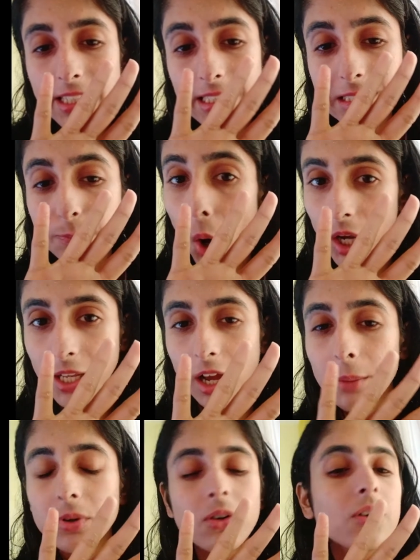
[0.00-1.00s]
it's balling
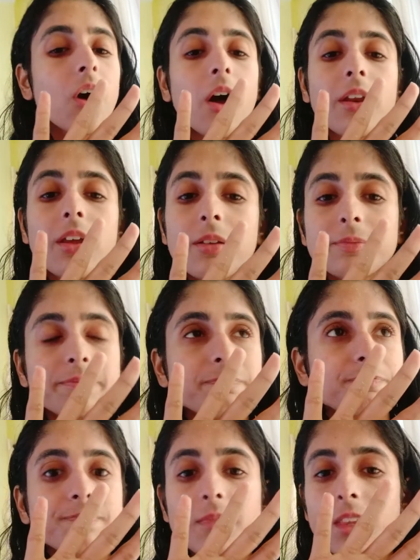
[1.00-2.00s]
up. Oh god.
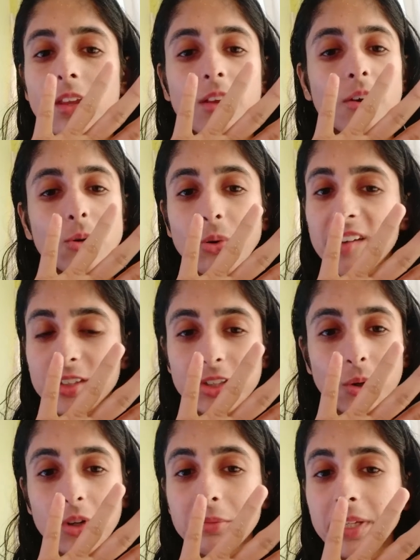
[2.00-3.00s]
Whoever
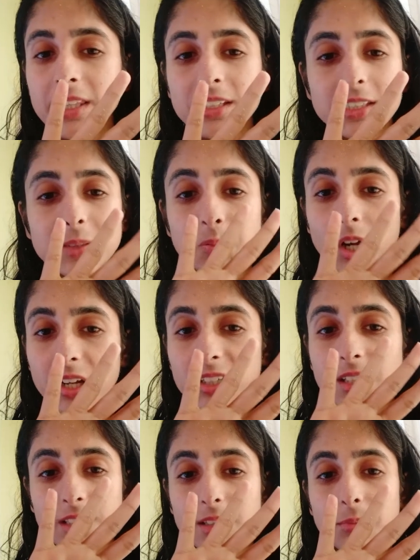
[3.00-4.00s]
told me that this
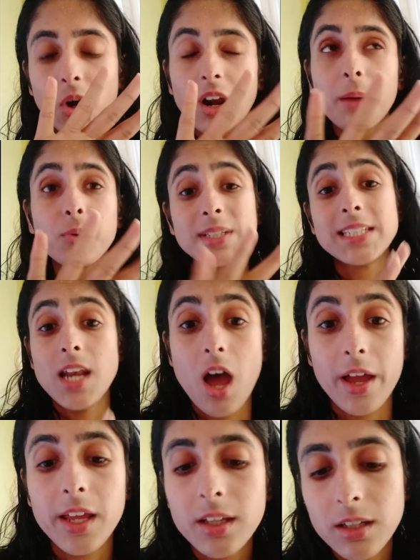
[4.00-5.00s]
product doesn't ball up was
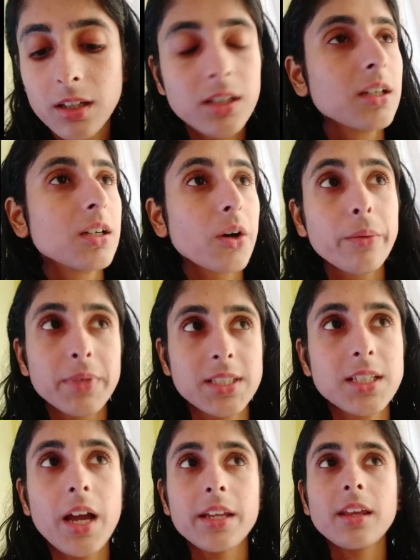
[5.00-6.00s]
lying or
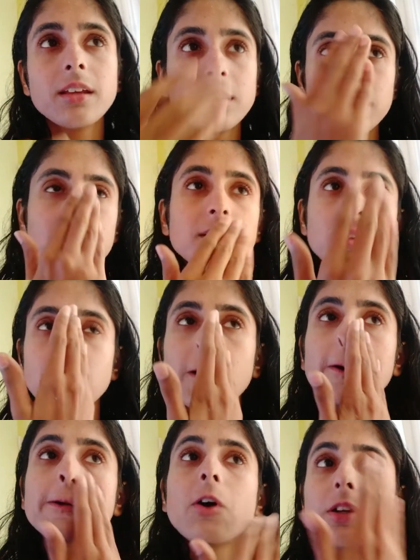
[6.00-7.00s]
misguiding
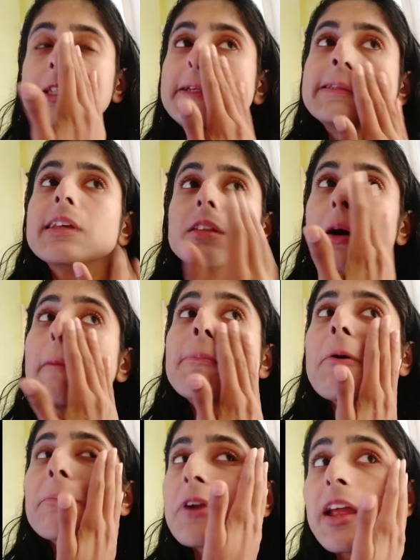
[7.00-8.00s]
or not using the
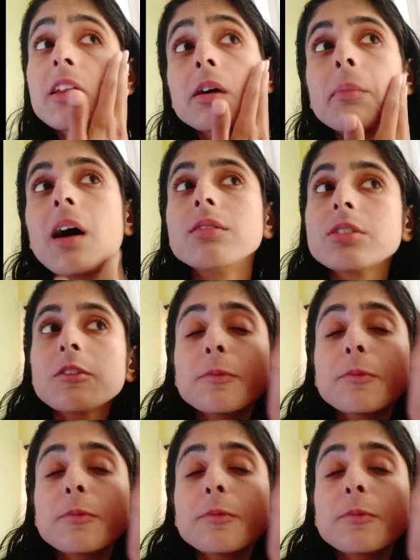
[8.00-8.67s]
appropriate amount of